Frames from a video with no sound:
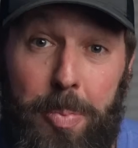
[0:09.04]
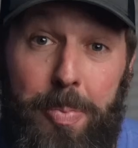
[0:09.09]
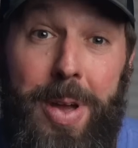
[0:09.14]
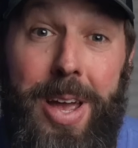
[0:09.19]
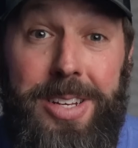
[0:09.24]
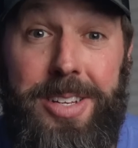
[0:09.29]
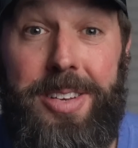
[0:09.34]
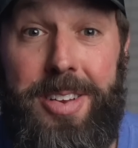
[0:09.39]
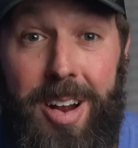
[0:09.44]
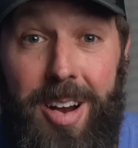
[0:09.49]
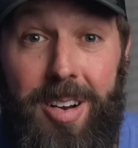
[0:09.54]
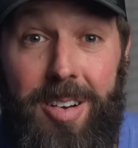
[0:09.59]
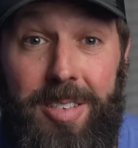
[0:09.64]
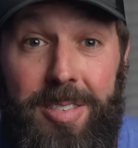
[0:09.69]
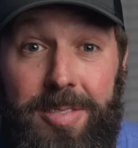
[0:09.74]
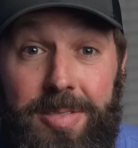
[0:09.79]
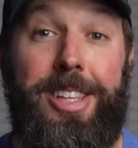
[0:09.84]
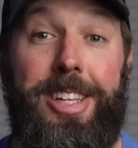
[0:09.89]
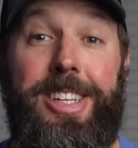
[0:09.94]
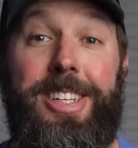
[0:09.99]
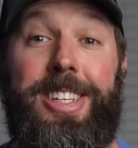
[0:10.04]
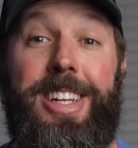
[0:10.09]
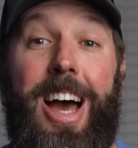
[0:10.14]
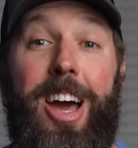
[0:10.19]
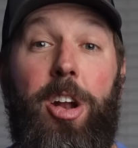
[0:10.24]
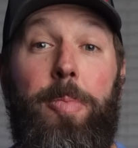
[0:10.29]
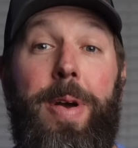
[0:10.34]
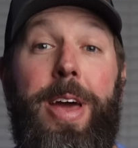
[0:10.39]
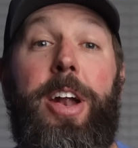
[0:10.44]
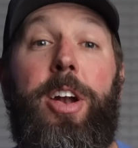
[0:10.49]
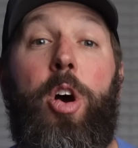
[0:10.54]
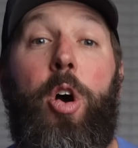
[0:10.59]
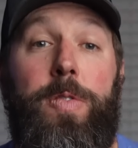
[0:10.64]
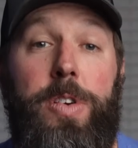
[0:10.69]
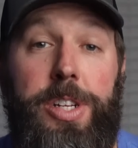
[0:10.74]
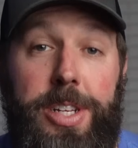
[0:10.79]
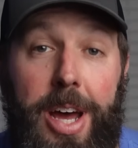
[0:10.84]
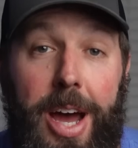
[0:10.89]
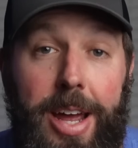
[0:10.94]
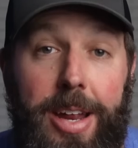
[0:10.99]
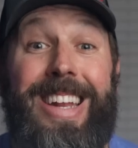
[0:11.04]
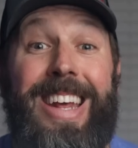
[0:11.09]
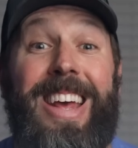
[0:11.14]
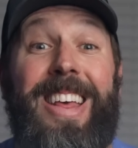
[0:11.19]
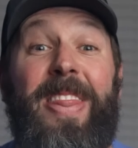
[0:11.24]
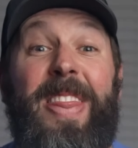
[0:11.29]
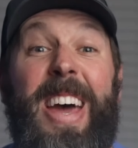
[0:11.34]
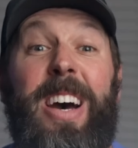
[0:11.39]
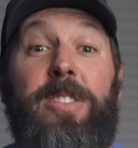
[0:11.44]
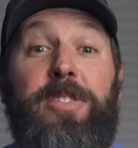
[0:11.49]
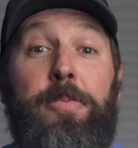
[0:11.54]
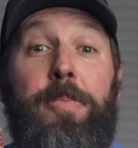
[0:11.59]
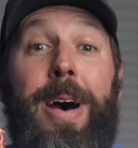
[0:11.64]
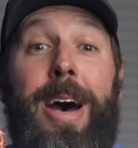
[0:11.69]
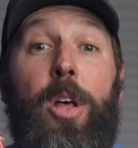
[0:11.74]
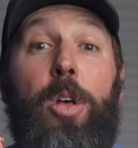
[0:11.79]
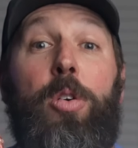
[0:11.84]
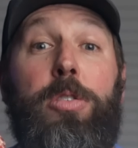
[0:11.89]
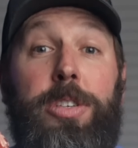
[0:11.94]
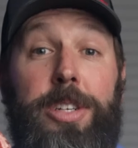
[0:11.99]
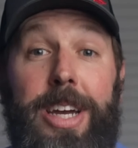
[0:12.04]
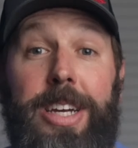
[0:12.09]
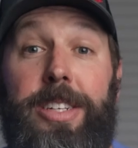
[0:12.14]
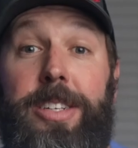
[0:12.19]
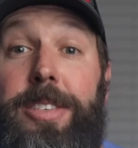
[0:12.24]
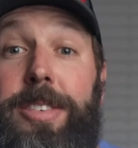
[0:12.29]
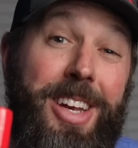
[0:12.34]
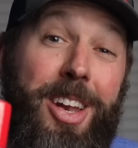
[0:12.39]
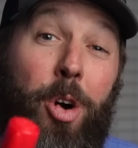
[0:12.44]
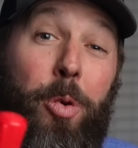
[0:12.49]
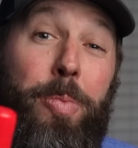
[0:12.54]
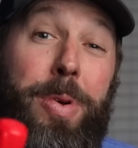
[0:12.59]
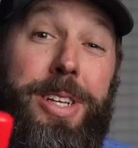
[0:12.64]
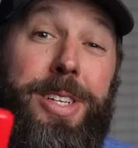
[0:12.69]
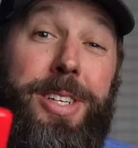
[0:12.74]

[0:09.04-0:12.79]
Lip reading: pan's a turd. The designer made an oversight. 10,000-mile oil changes. Don't be a